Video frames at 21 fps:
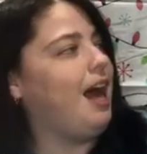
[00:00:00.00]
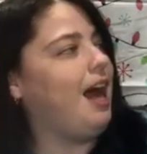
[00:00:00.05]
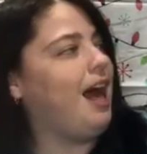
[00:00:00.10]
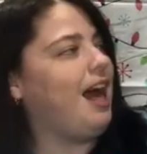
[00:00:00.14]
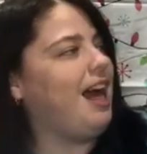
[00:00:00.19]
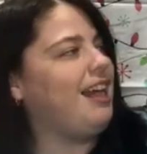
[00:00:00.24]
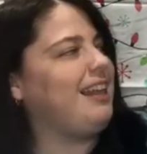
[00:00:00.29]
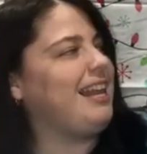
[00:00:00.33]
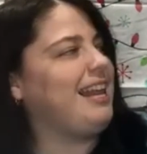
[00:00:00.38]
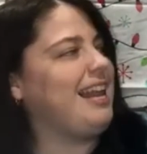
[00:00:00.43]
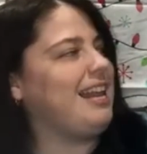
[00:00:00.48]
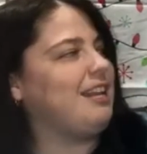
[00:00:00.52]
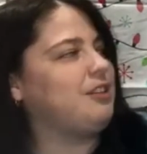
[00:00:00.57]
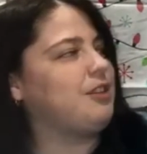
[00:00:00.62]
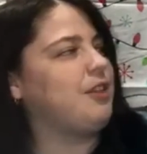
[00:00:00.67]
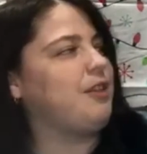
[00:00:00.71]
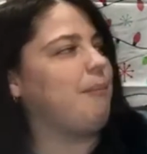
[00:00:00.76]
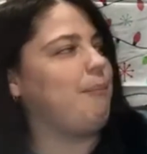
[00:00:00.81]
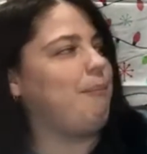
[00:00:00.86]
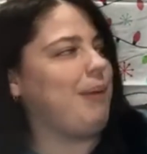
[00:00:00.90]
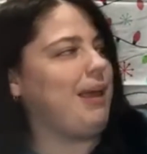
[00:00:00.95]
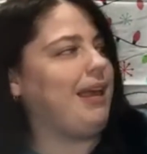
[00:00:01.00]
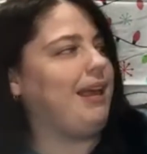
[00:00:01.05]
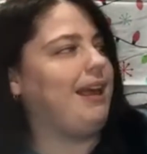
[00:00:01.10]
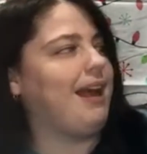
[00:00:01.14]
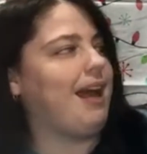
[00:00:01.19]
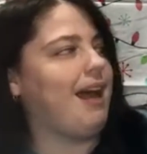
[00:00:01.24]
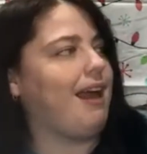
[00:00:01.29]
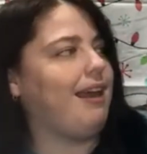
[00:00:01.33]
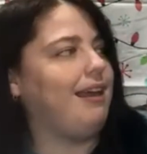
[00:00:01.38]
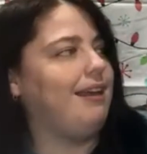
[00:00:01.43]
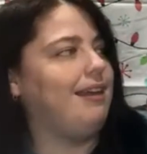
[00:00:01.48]
"I'll handle the big
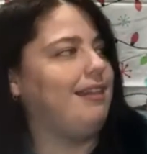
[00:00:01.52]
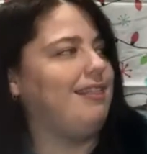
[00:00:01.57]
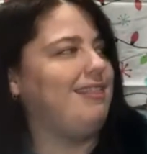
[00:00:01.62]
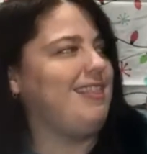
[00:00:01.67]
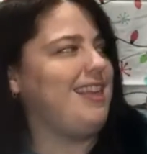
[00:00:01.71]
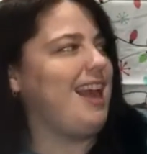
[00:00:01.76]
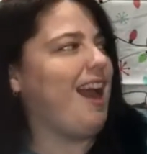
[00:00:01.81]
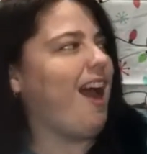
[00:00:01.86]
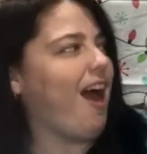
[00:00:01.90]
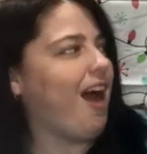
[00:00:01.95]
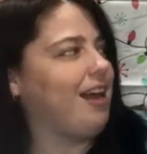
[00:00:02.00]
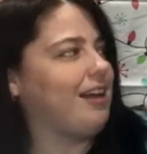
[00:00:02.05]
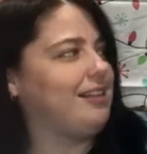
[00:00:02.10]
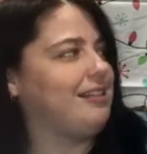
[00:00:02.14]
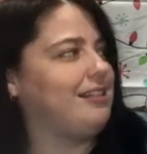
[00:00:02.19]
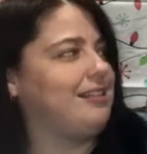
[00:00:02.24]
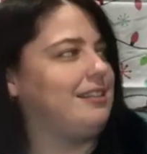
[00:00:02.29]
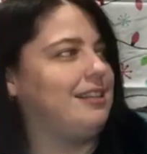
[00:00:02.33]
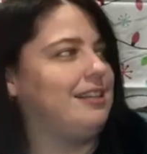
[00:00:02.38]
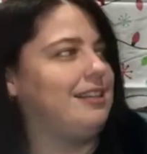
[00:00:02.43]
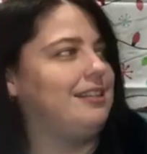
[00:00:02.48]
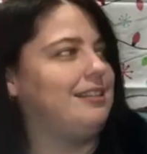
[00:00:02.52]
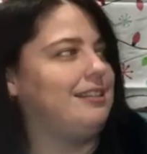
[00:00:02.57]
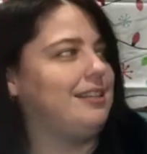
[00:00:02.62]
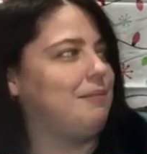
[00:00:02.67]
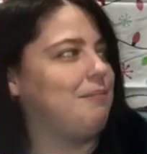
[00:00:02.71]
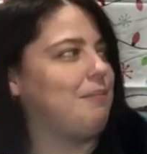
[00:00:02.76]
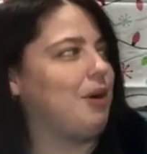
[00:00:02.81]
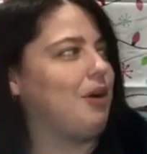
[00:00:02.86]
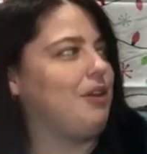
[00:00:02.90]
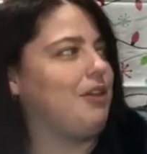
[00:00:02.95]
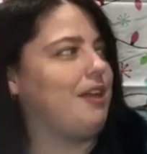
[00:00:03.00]
guy, the ox," said
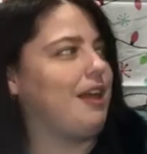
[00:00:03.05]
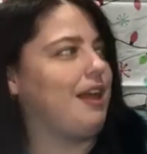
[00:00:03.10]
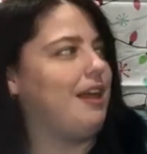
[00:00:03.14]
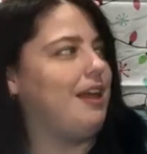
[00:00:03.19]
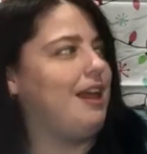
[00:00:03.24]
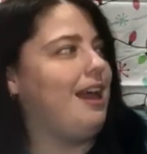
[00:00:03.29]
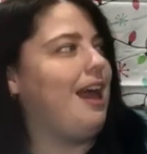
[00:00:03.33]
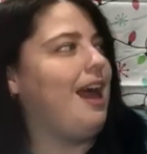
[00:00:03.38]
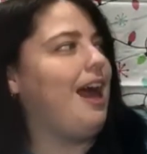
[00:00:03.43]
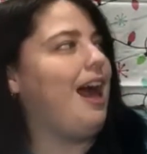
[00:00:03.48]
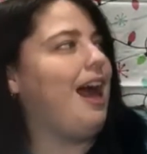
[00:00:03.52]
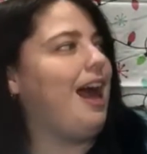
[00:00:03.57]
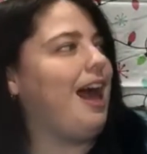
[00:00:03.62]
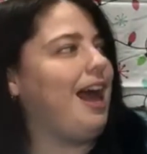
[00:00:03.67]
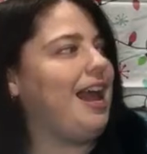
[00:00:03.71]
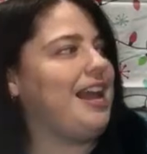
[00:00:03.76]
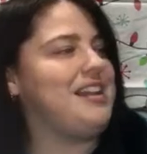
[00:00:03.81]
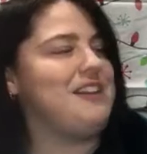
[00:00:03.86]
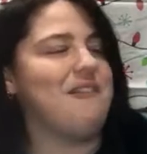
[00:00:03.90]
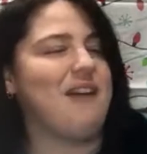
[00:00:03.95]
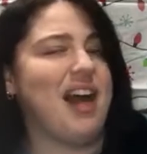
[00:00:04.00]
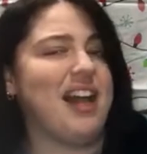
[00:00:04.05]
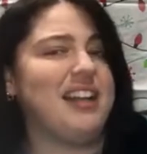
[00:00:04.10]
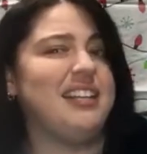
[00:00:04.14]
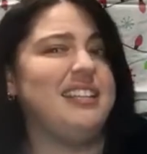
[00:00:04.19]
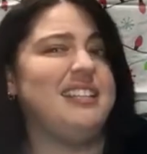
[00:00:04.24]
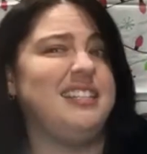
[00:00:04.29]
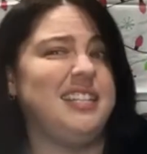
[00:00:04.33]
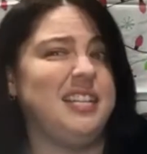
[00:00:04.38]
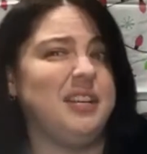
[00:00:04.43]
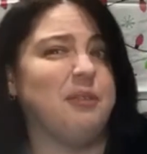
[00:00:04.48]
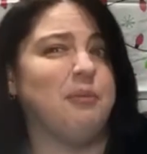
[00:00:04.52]
Martha. "I know how to
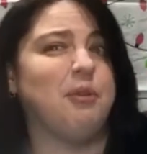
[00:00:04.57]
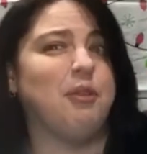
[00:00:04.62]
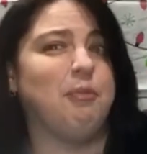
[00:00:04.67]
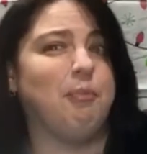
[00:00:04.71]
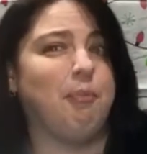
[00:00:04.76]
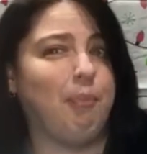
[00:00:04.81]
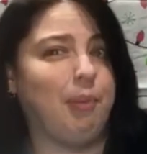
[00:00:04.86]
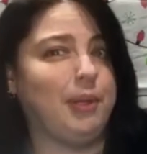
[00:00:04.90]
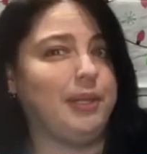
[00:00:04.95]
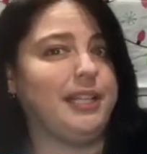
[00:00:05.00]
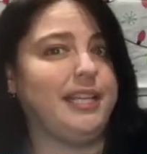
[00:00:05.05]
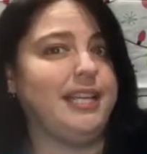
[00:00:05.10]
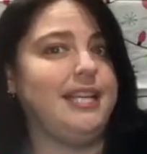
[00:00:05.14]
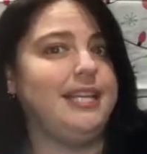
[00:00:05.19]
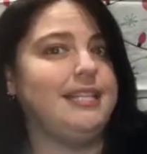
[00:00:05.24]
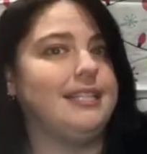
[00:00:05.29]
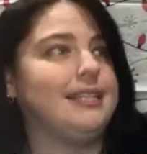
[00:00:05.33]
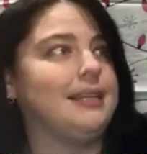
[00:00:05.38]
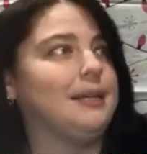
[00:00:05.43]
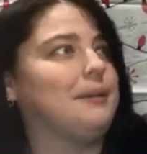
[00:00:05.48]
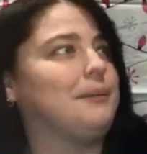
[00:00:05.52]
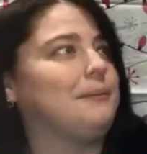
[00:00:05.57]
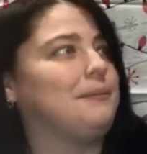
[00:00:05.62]
deal with bullies."